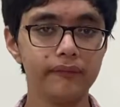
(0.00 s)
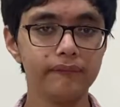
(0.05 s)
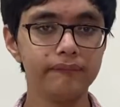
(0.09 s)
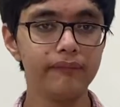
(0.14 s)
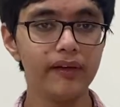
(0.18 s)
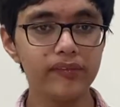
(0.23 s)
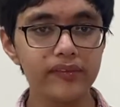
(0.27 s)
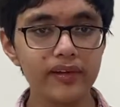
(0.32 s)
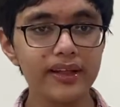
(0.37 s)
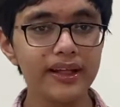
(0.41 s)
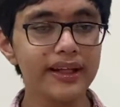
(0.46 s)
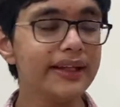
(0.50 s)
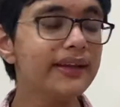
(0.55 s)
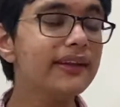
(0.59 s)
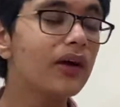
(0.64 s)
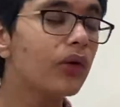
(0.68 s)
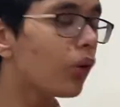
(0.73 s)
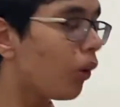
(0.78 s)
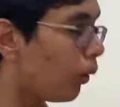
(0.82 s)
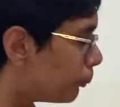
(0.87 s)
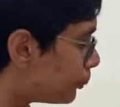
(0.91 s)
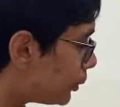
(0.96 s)
Basically, the
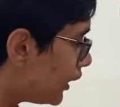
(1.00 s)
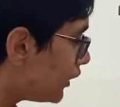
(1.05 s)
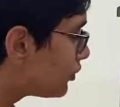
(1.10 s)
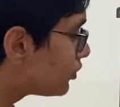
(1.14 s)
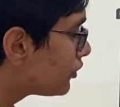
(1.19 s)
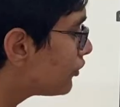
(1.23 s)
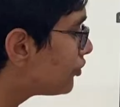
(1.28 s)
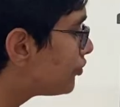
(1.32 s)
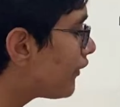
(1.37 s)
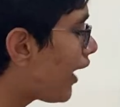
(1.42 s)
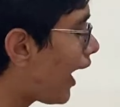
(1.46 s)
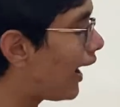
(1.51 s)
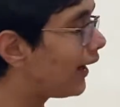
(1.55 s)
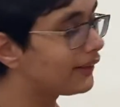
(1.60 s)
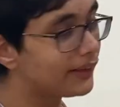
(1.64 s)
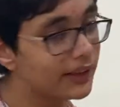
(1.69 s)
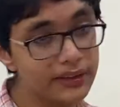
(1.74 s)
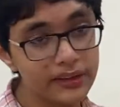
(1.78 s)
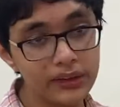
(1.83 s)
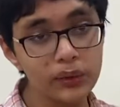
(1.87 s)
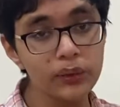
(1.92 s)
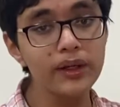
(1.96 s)
combination of
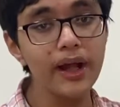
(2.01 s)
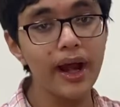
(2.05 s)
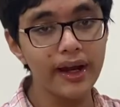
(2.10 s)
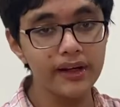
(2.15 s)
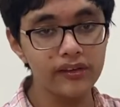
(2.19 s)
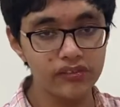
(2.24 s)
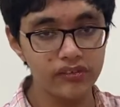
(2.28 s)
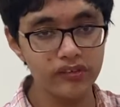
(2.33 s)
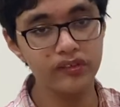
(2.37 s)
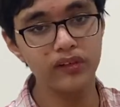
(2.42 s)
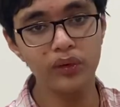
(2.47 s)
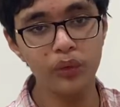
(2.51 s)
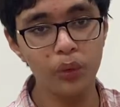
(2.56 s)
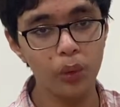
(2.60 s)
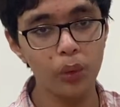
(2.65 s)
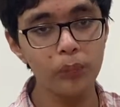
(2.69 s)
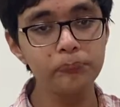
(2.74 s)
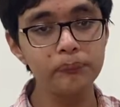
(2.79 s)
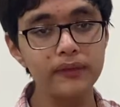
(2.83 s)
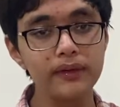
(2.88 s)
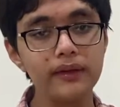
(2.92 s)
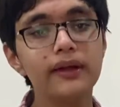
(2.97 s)
altitude and
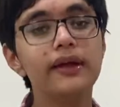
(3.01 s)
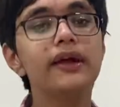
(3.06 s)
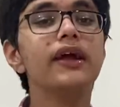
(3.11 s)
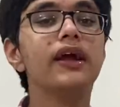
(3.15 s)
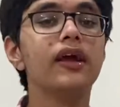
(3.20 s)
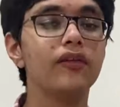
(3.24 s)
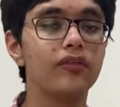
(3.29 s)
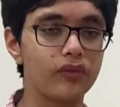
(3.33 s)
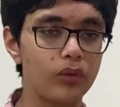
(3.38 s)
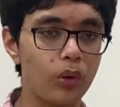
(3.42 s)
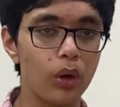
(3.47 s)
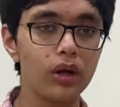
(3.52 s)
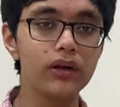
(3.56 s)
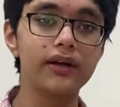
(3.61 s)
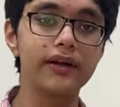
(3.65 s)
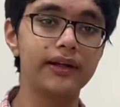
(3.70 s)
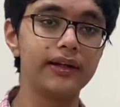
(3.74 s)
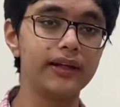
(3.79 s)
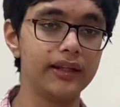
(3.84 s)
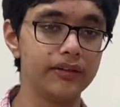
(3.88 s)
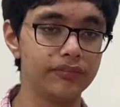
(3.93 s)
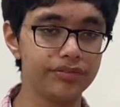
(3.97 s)
slope is called
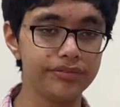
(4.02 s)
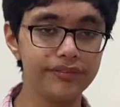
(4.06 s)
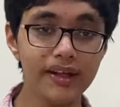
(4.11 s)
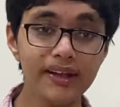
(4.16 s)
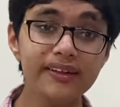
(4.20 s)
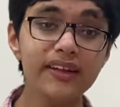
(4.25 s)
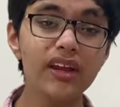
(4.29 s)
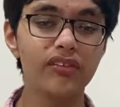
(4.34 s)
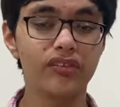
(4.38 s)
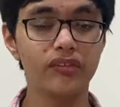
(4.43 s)
relief in this